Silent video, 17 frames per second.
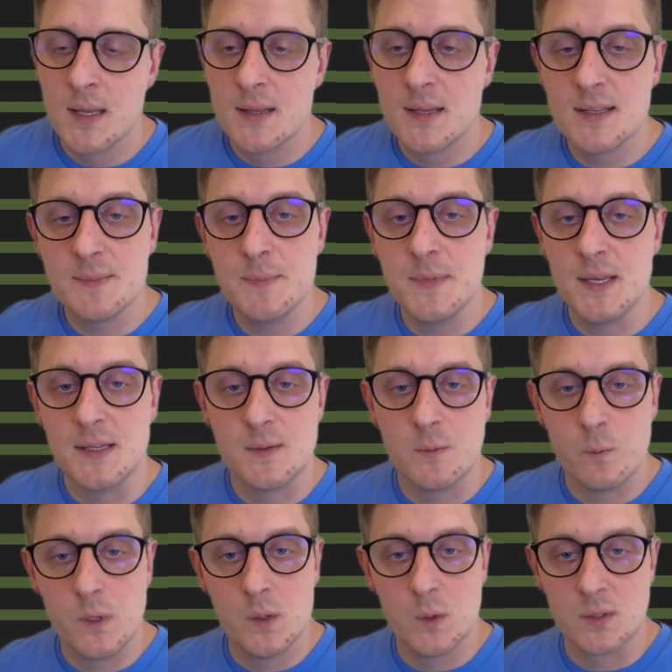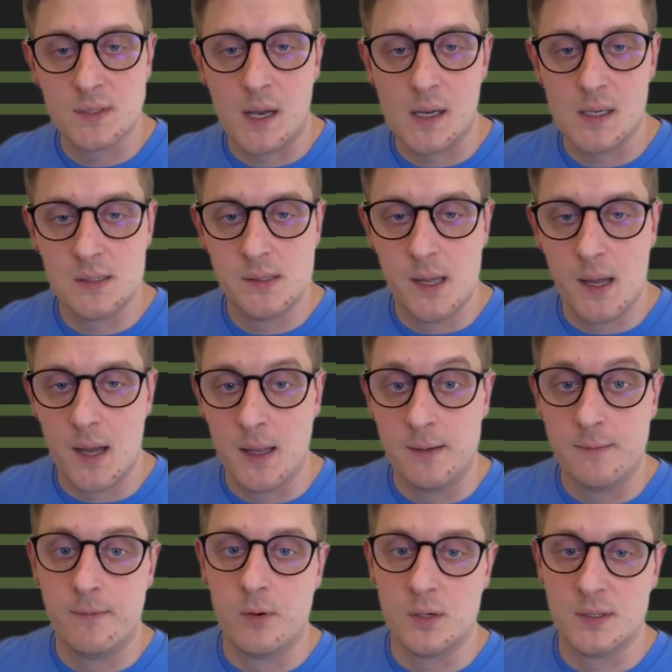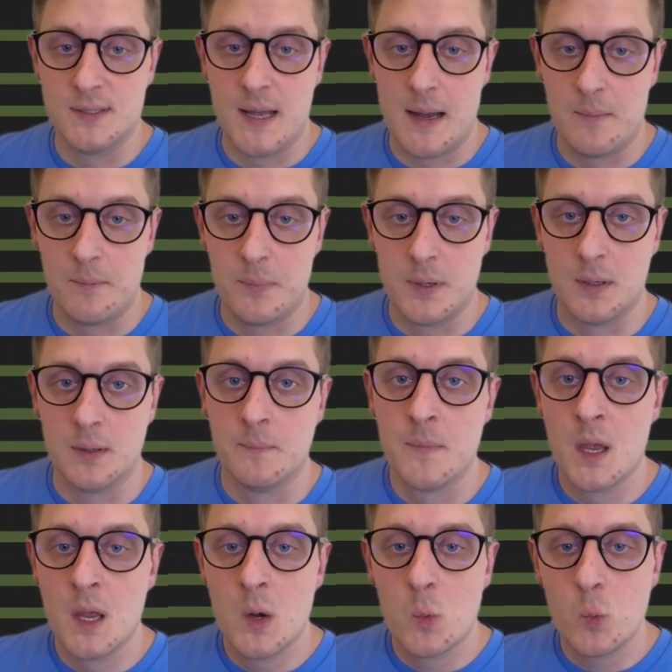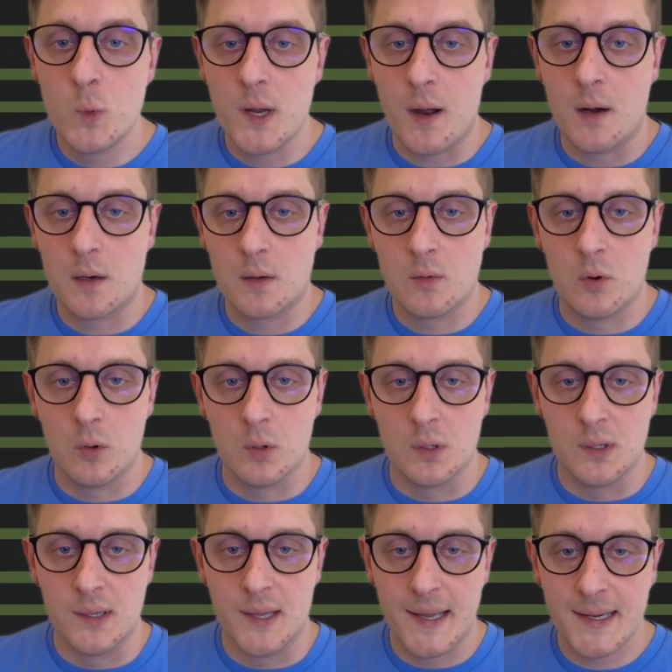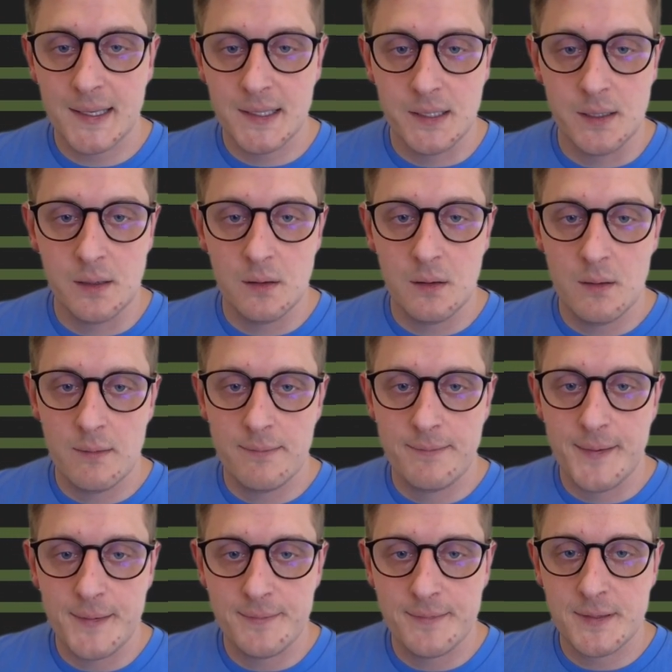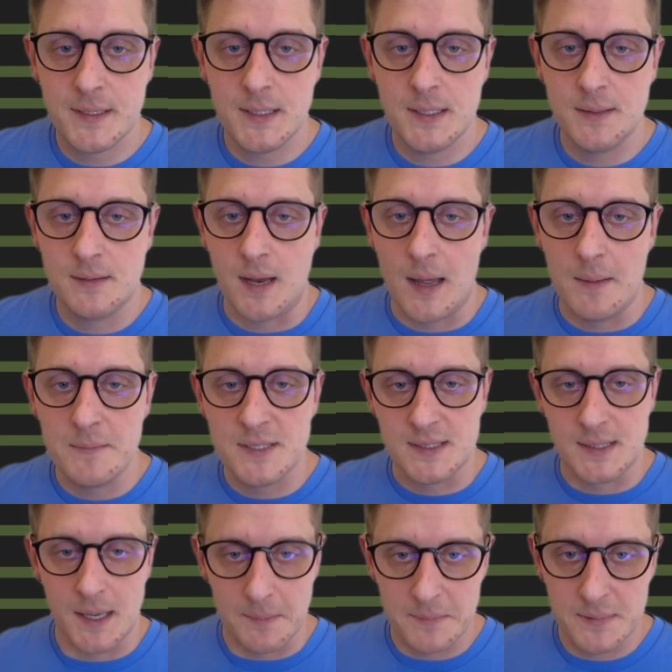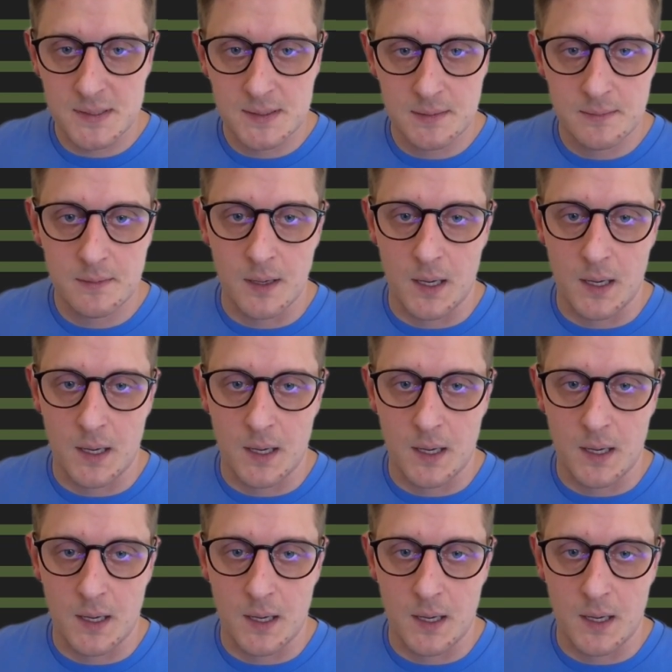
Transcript: This means window size that, for example, we are collecting 50 time steps.